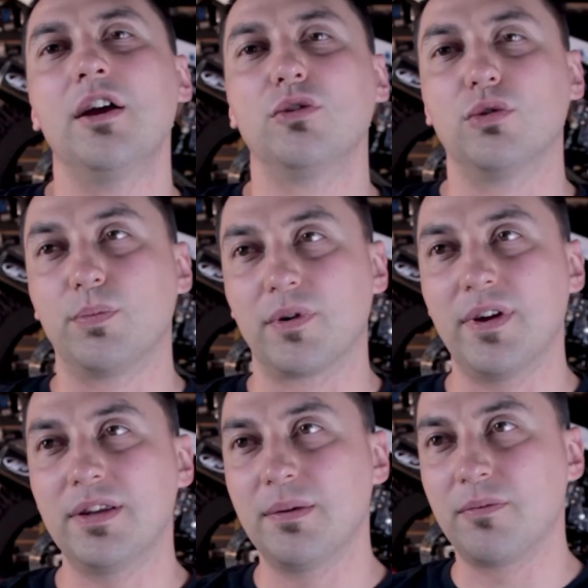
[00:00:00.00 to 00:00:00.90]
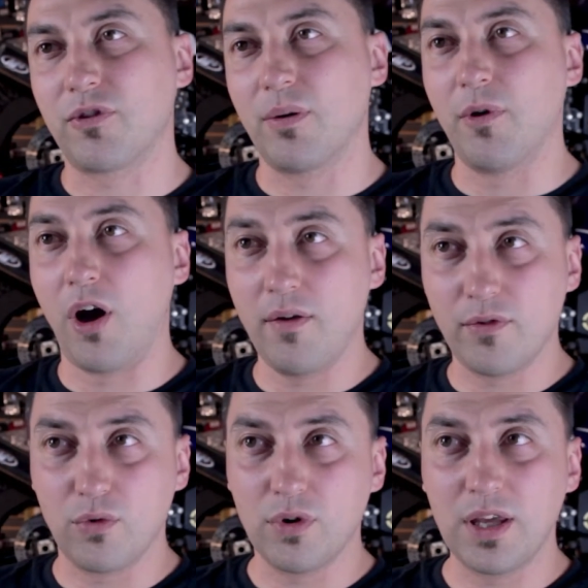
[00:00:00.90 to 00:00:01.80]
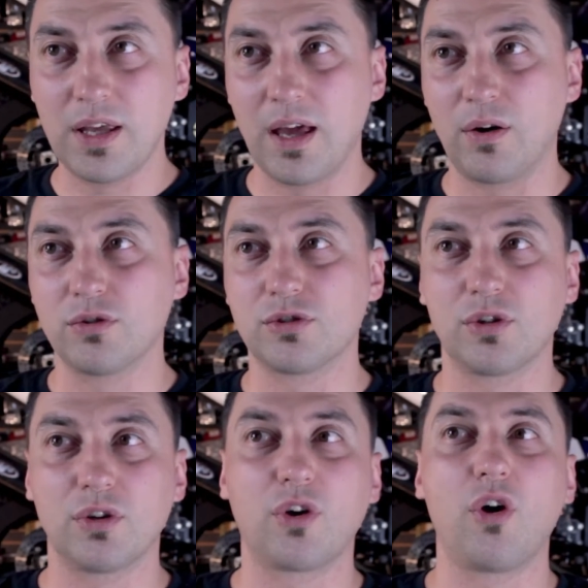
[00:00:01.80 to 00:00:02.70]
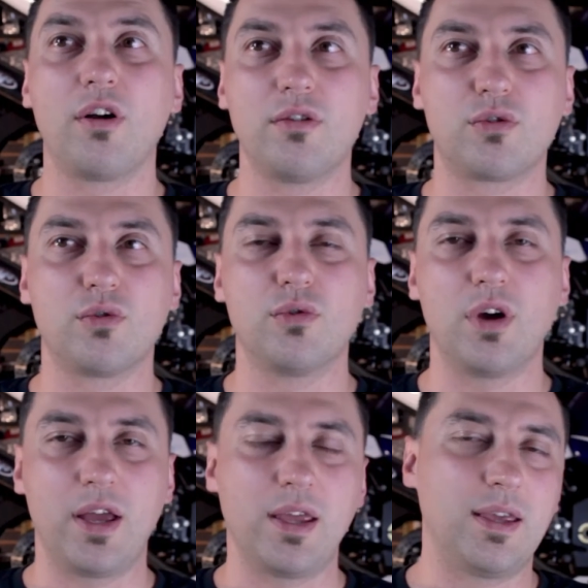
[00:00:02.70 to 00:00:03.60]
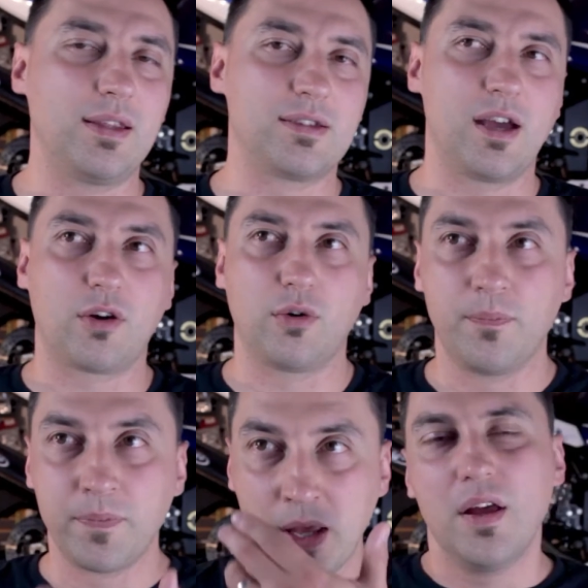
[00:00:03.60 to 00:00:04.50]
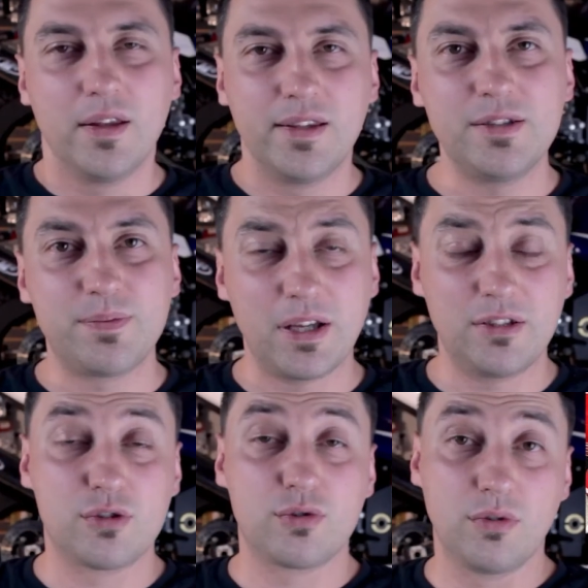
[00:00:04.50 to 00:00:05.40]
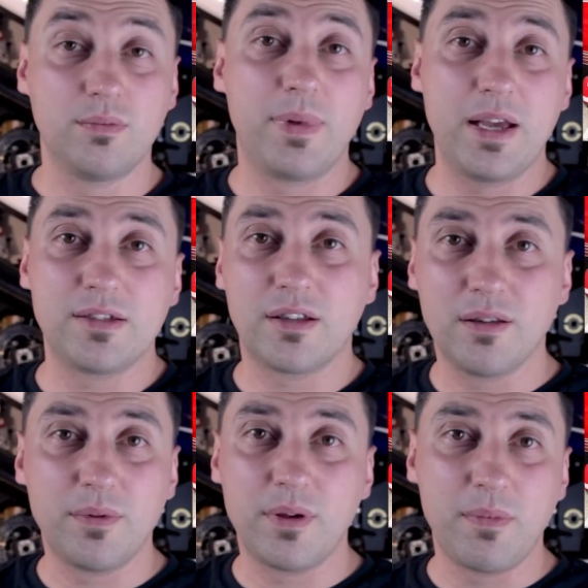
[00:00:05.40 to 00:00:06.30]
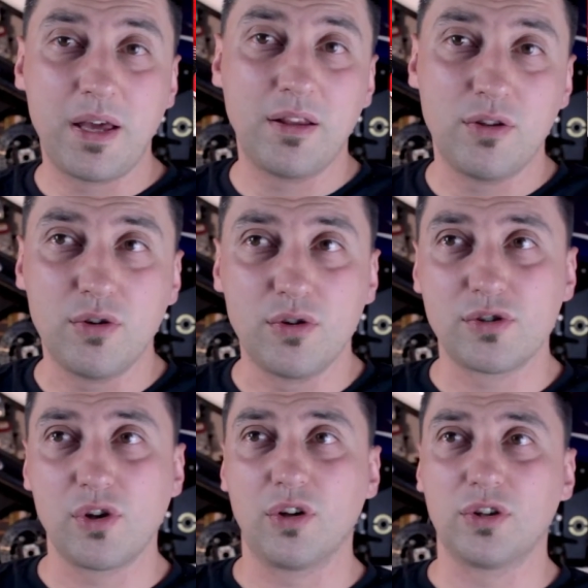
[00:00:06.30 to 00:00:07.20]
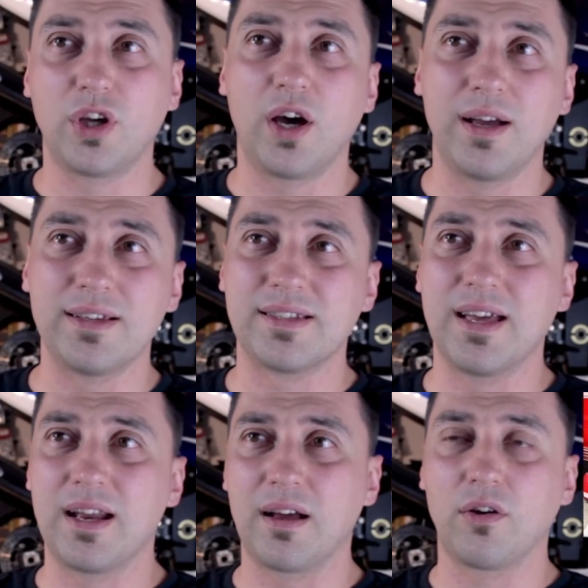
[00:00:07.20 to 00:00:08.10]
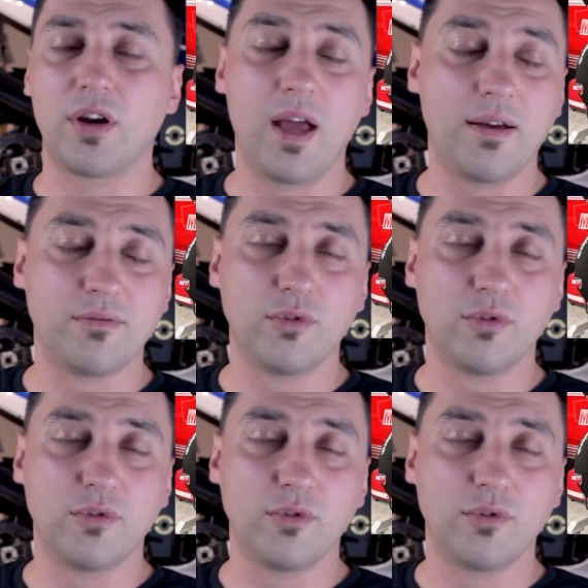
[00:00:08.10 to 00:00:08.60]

to prevent them from overcooking and also going through a heat cycle. This practice should basically be mainly used on tires that are going to have